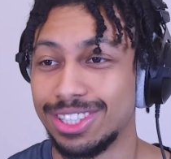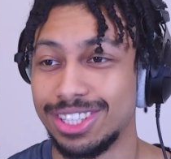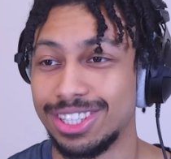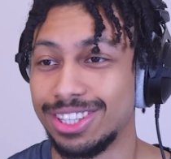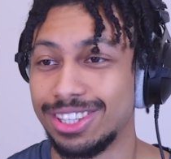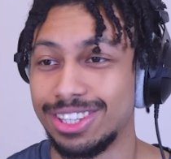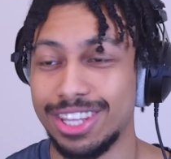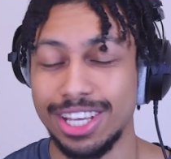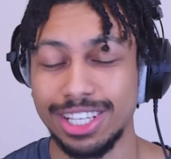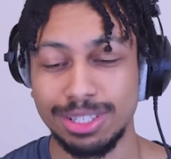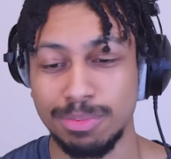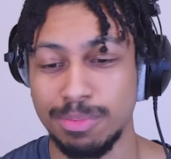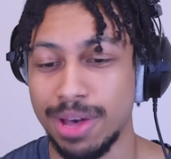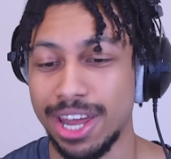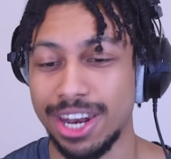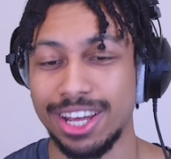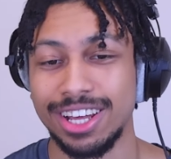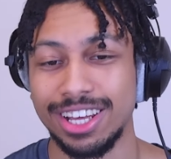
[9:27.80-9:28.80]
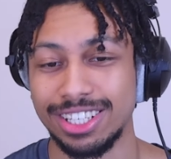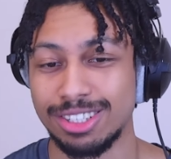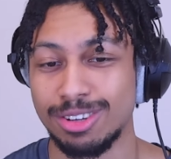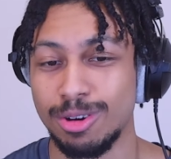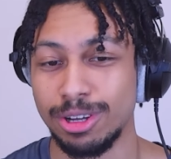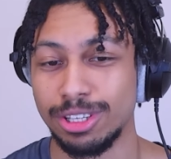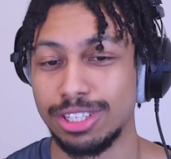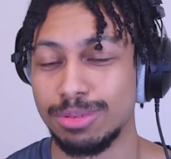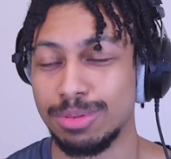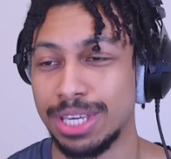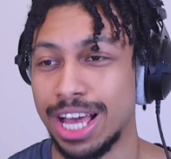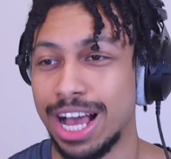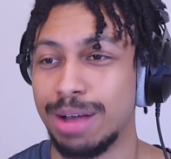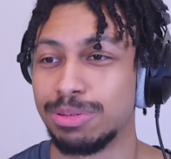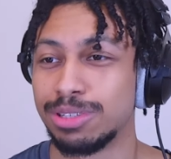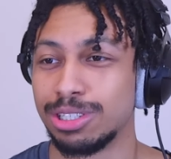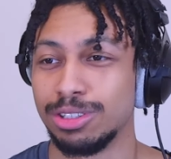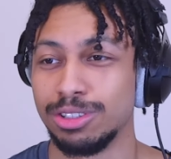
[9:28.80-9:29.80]
this meta is going to be
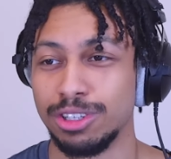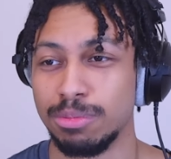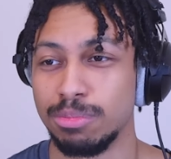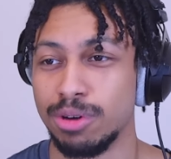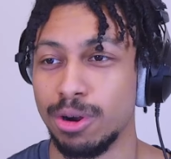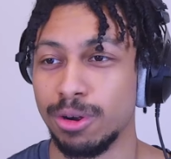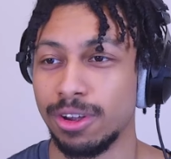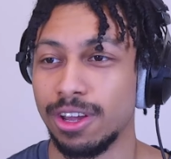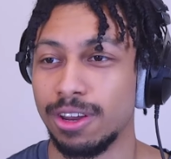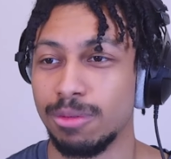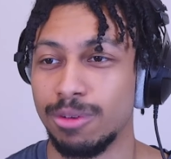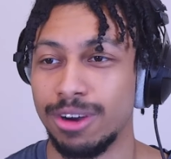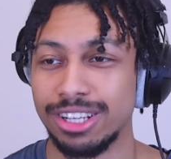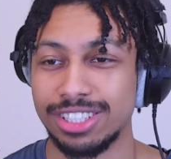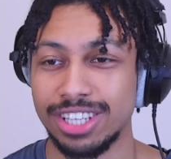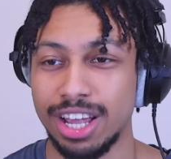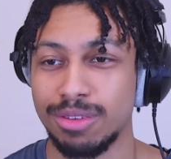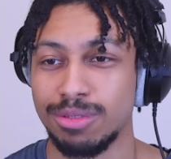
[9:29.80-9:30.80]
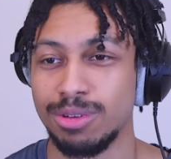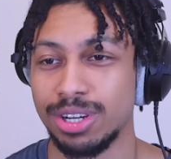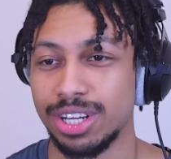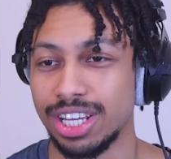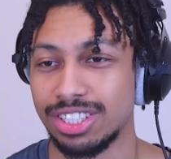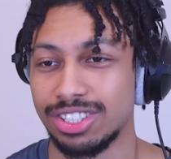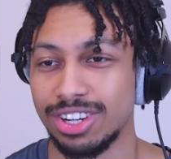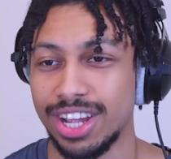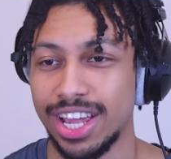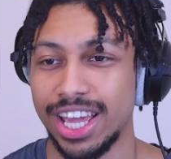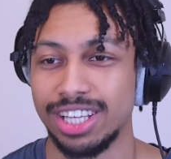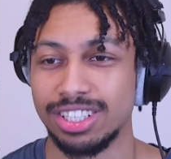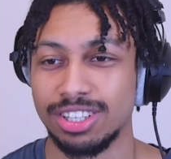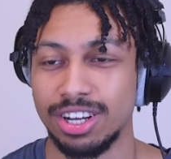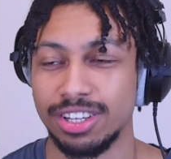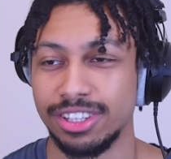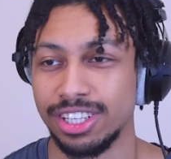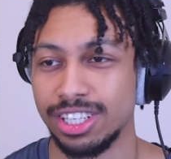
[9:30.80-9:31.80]
absolutely broken. Once everyone gets their hands
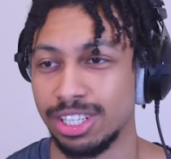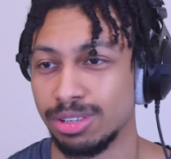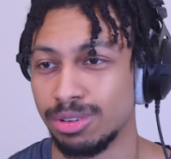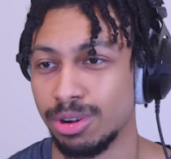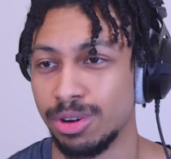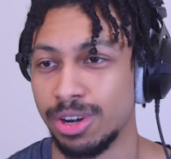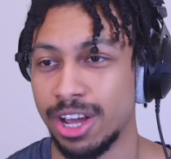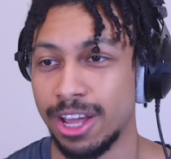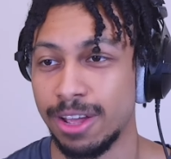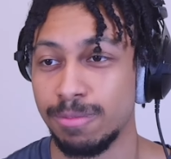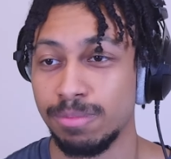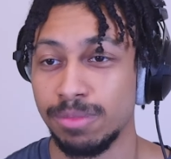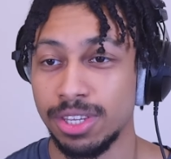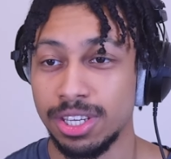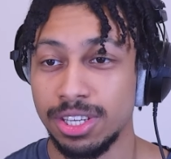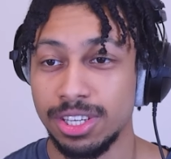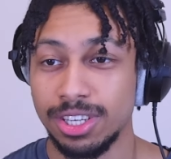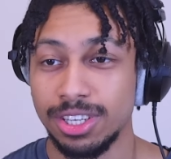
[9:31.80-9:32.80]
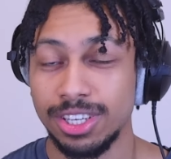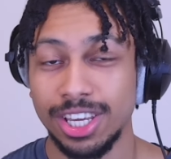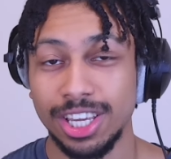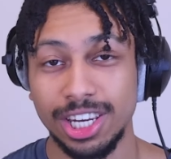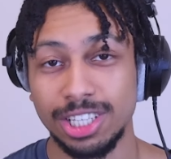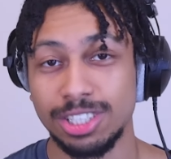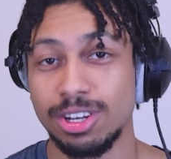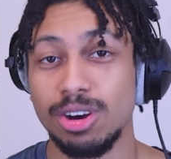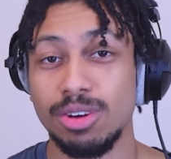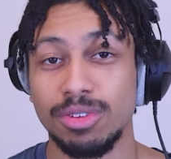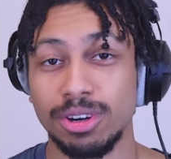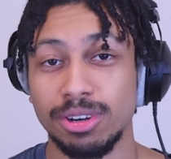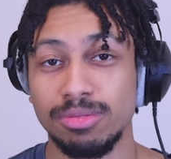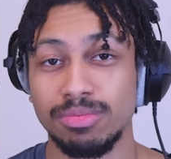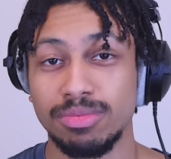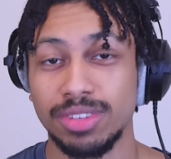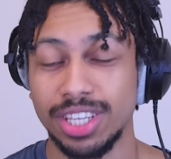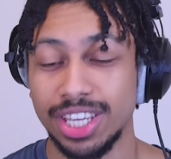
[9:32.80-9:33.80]
on the Hero Knight, it is
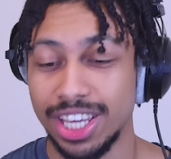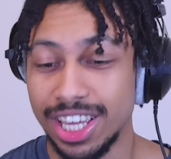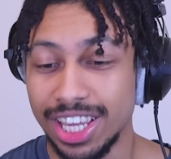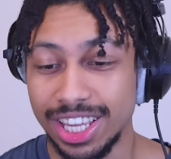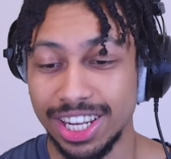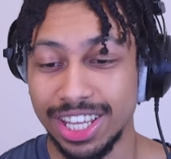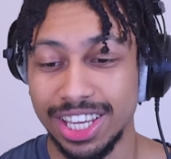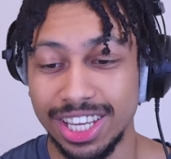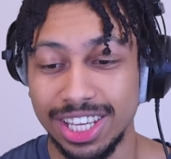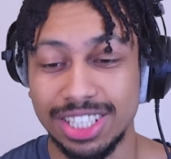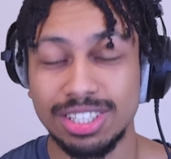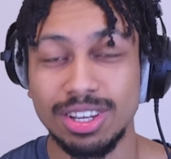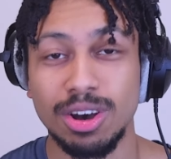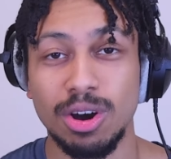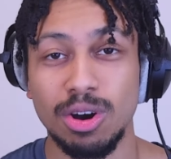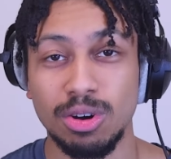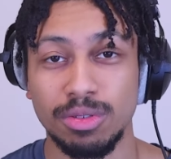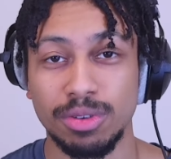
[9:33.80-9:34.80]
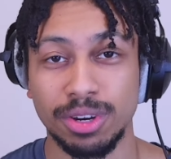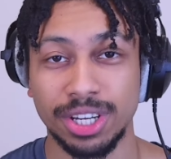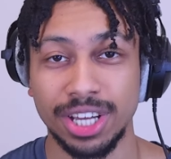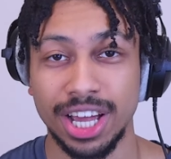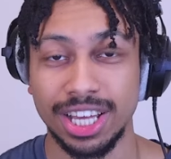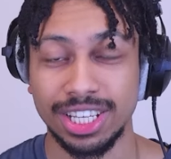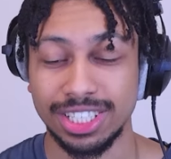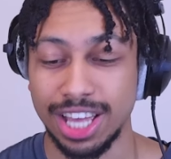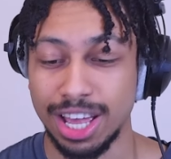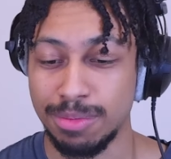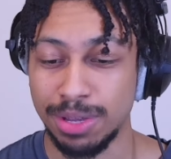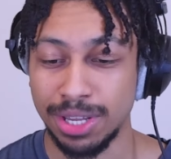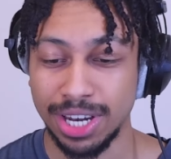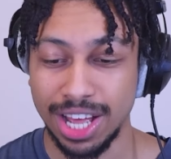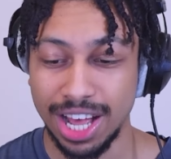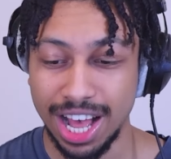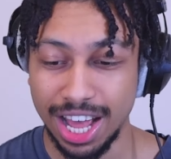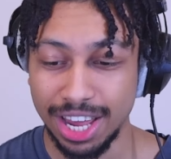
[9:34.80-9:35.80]
over. It is over, guys. I
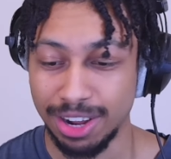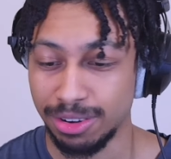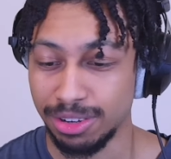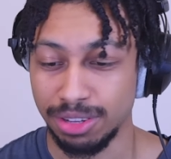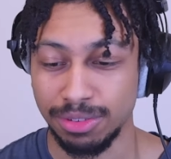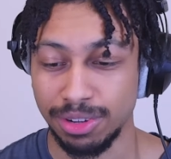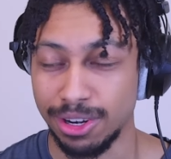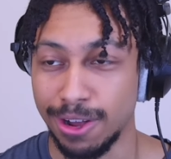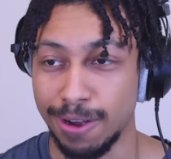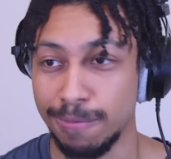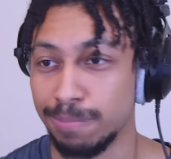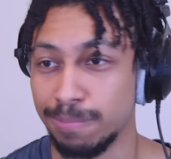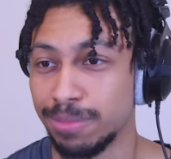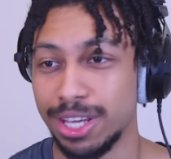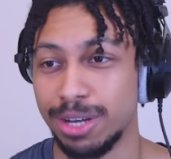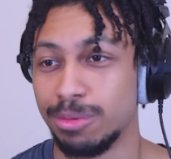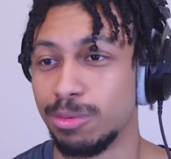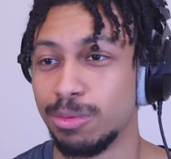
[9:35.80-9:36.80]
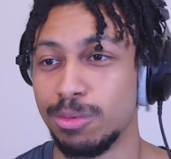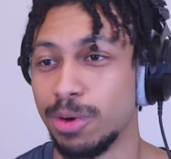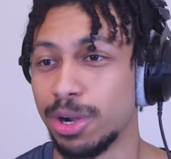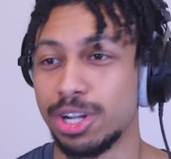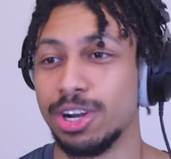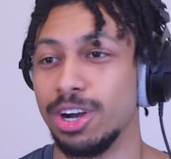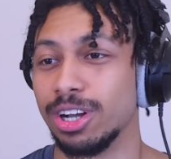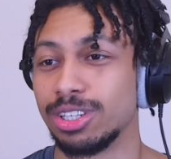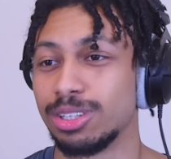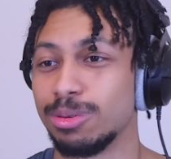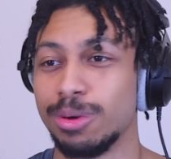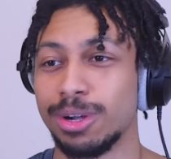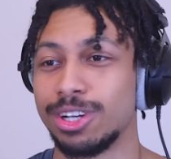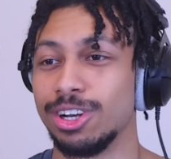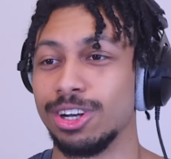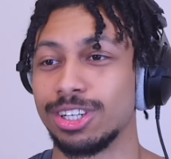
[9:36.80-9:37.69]
mean, I don't even know. We're cooked. We're cooked,